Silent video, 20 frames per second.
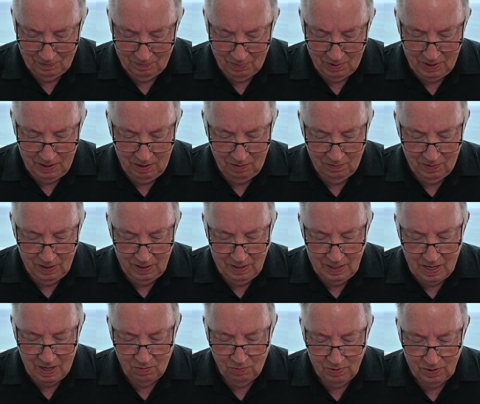But anyway,
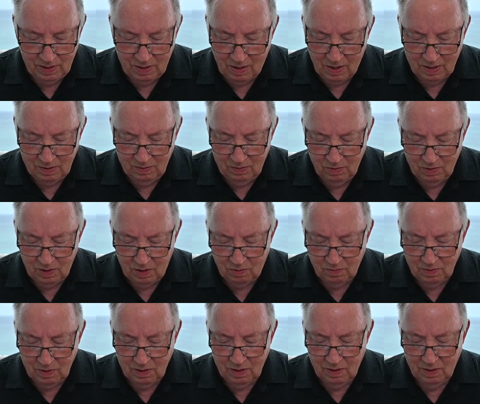yeah, when I, you
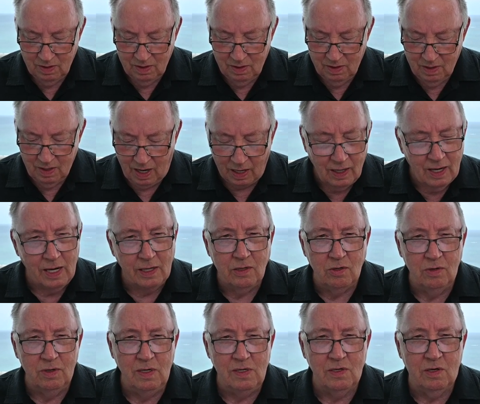know, I like
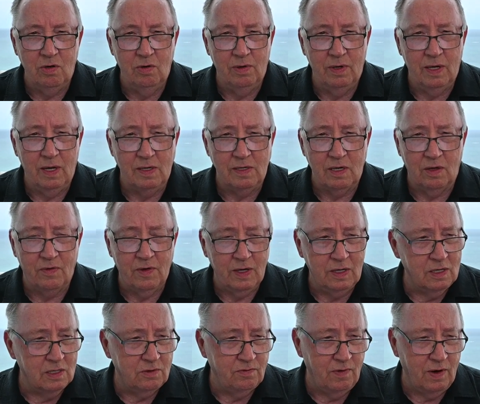doing these Q&As. I
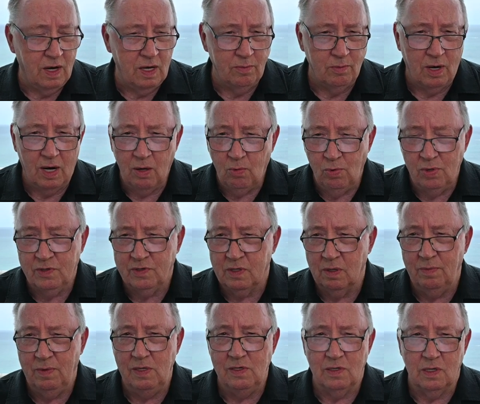think it's valuable. I wish
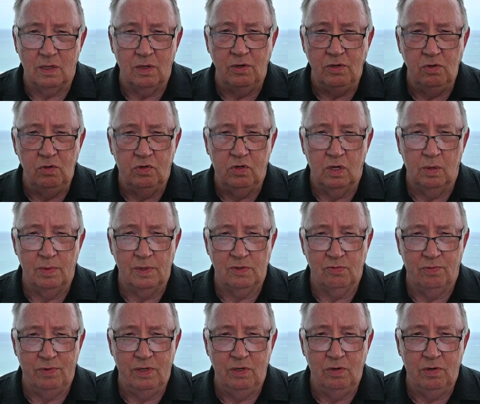some of these other
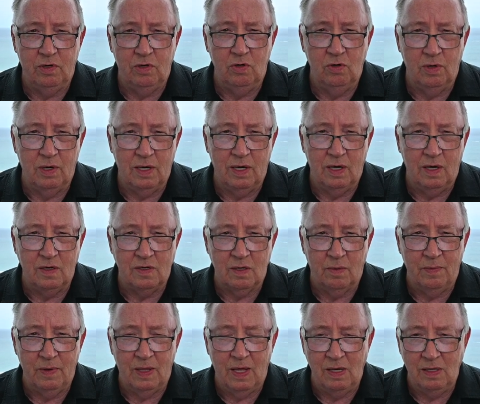YouTubers would do Q&As.
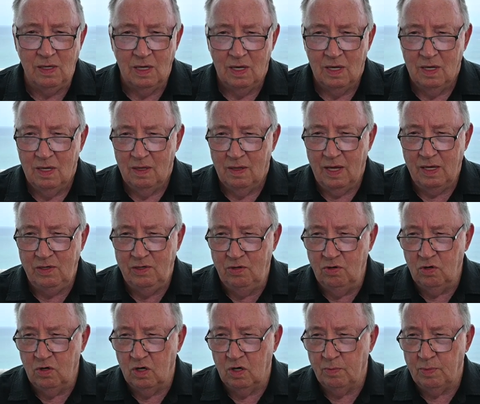I mean, they
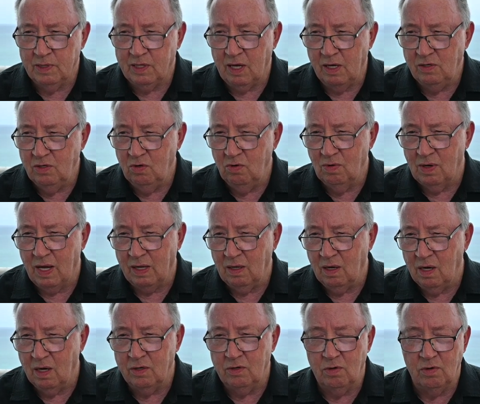do them, but they do
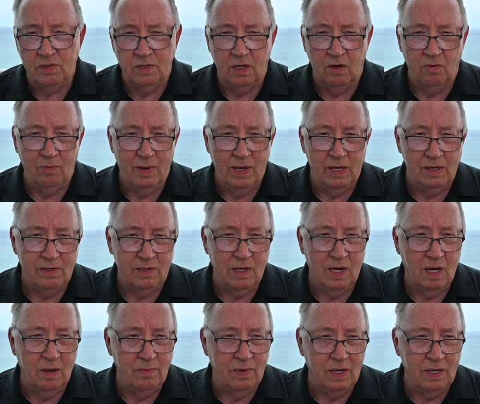like hundreds of them at a time.